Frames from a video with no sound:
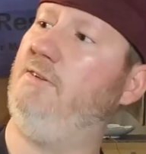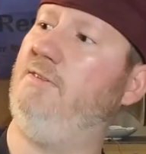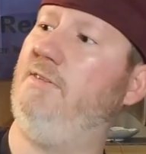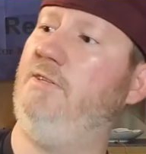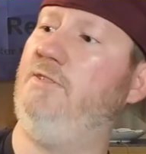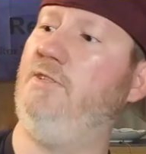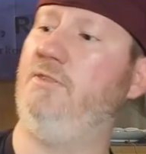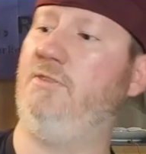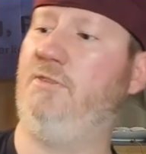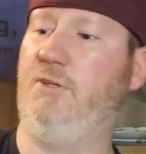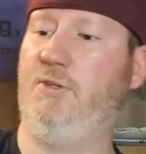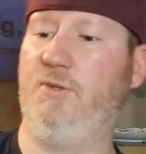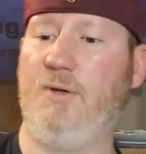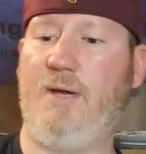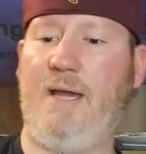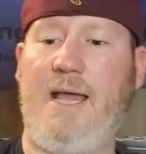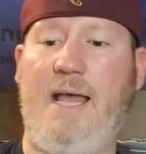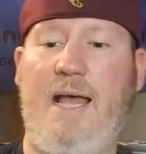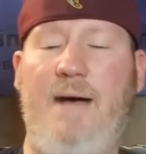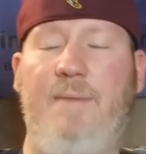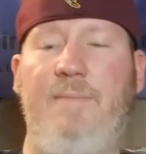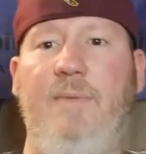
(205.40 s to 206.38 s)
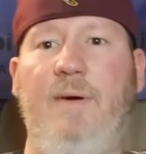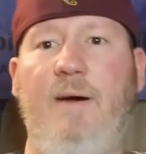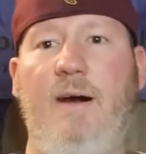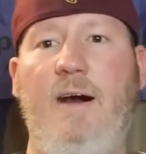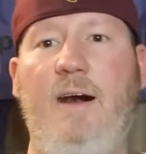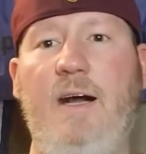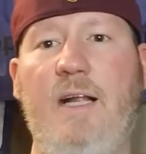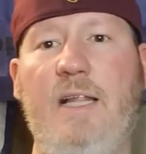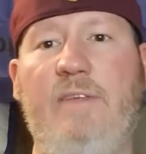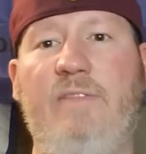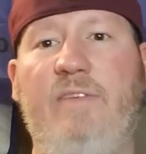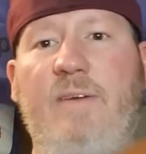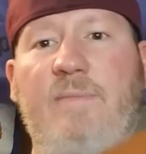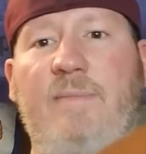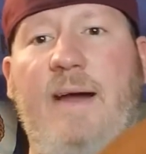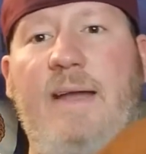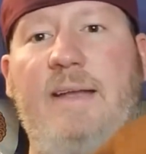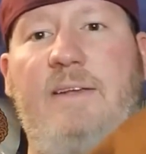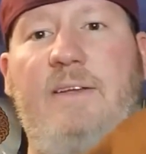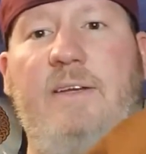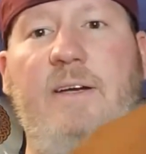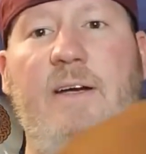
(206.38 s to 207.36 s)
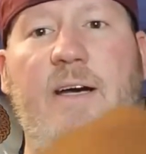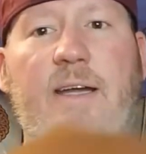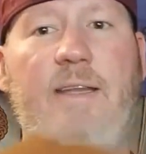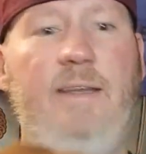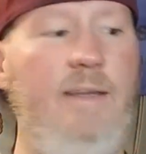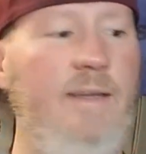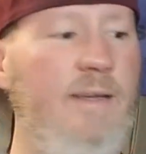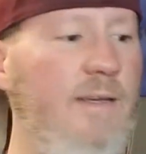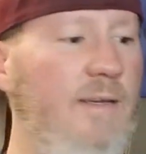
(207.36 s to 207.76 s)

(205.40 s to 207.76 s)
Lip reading: to just grab all of them I could